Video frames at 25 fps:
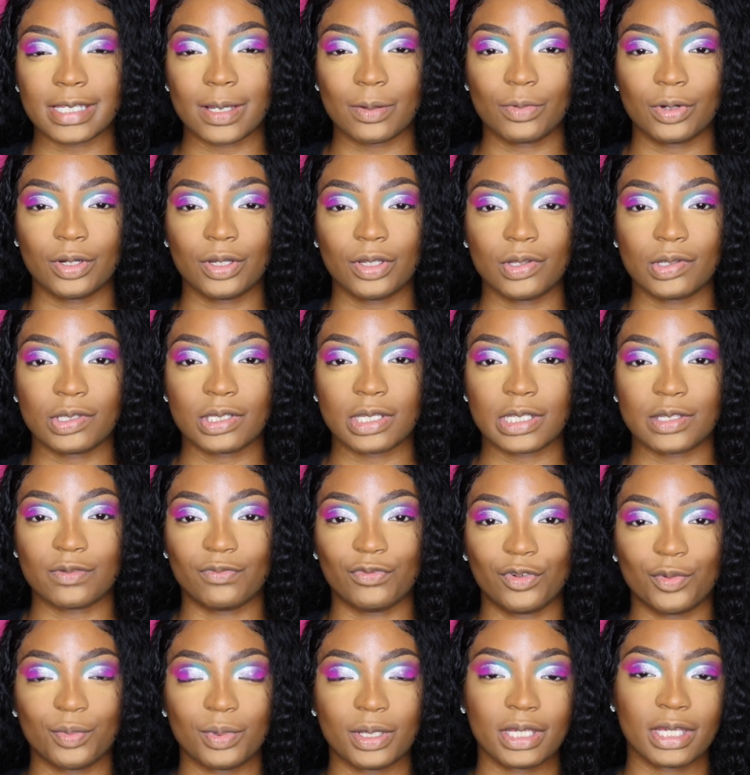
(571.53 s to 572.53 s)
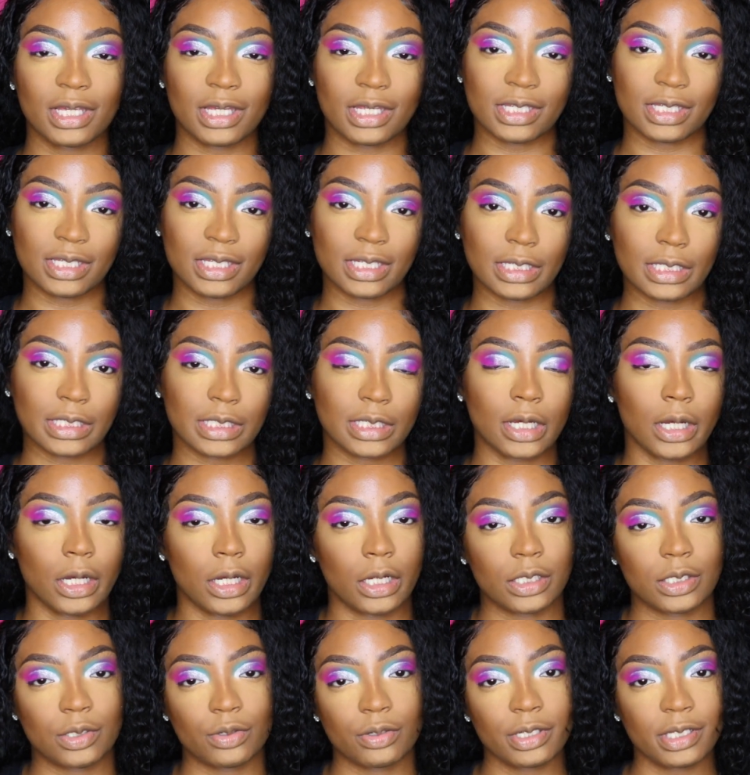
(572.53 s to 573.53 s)
I'm going to use this Ruby Kisses
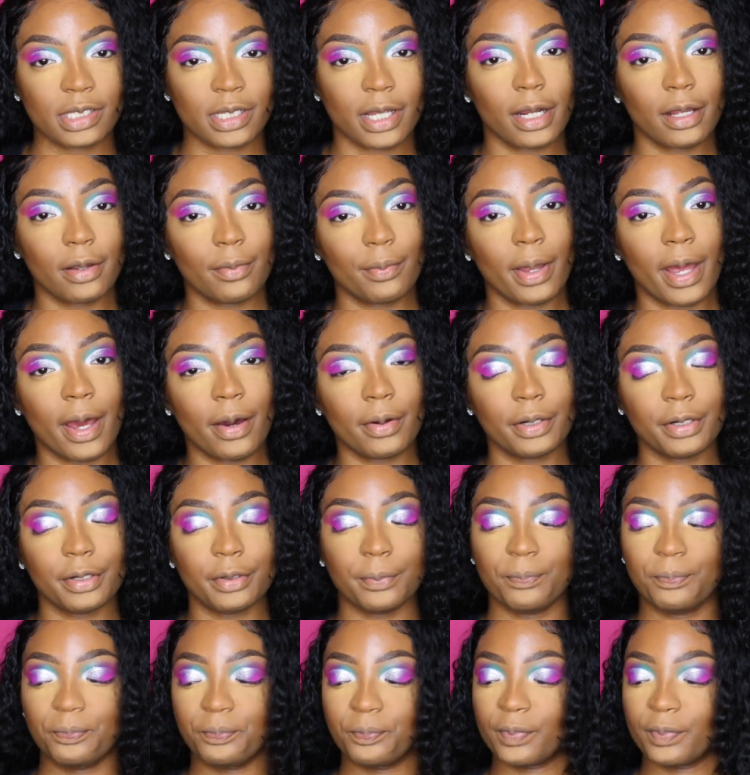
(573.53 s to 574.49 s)
contour setting powder,